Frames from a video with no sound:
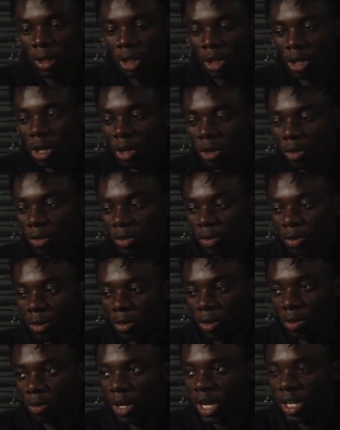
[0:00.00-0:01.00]
You know,
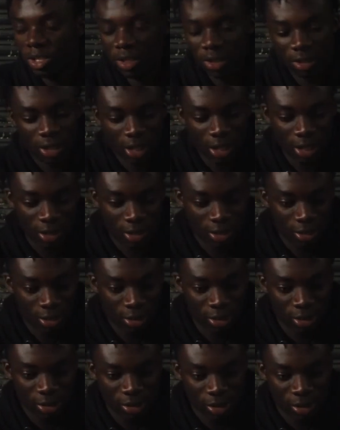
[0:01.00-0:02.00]
recently
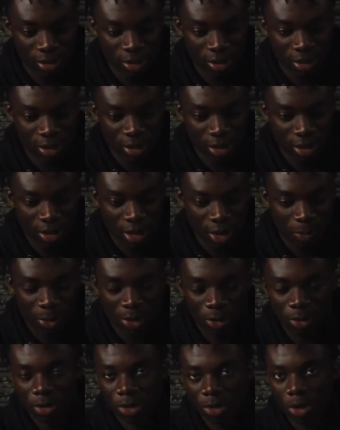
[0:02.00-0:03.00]
I've
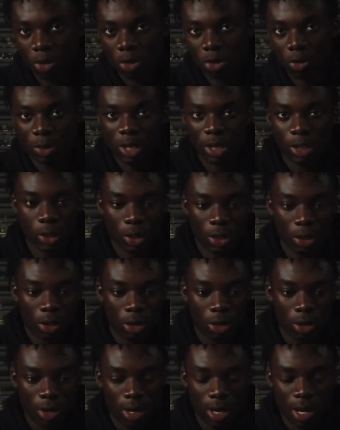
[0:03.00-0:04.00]
been on social media a
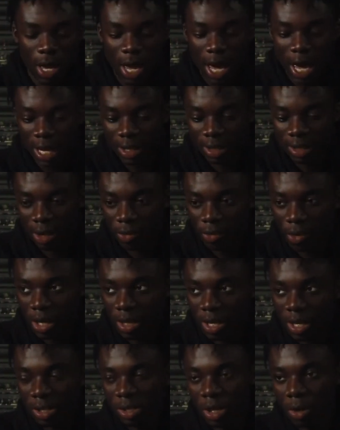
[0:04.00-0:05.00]
lot, and I
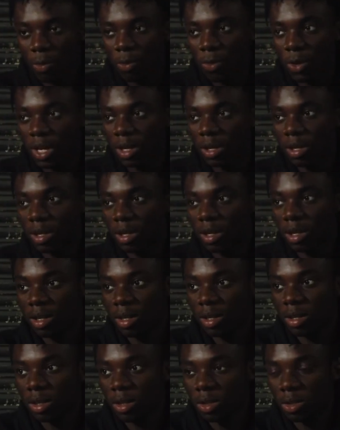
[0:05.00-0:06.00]
think there's something
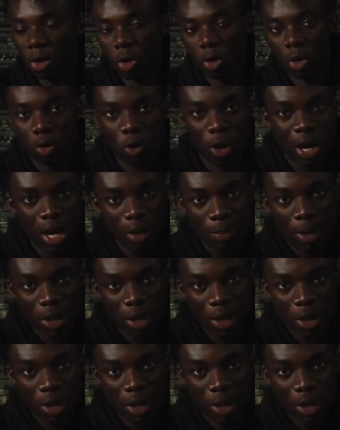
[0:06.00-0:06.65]
so great